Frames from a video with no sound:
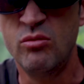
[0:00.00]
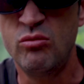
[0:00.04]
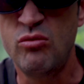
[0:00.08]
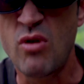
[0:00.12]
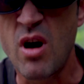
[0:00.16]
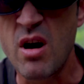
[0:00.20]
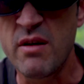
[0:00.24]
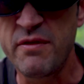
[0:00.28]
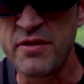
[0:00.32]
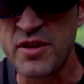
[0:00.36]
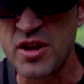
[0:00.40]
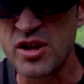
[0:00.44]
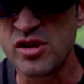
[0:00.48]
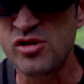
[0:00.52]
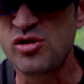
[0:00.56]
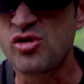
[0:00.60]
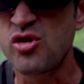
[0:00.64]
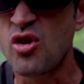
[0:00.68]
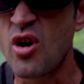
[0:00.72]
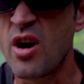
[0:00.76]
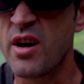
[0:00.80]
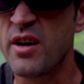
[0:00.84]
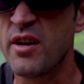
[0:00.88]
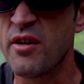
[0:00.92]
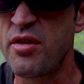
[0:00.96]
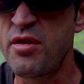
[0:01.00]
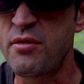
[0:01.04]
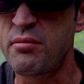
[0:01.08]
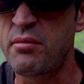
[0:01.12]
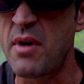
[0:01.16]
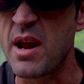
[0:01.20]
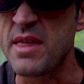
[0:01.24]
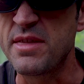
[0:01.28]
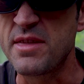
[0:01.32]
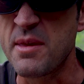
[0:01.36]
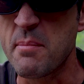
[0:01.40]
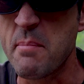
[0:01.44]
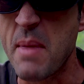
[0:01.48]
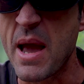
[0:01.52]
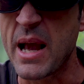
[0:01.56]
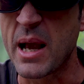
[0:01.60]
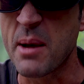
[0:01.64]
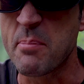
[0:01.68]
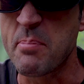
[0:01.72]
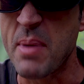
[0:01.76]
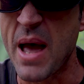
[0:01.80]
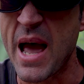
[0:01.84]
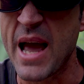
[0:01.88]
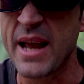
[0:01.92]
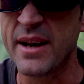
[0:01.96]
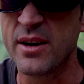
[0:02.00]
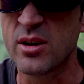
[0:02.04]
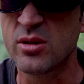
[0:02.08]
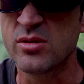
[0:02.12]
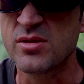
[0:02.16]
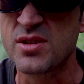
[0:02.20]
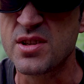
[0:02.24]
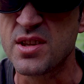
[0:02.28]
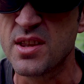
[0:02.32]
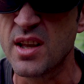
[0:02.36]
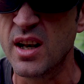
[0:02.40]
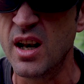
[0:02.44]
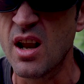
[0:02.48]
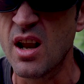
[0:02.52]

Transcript: Rather than trying to thread the Mega Band onto the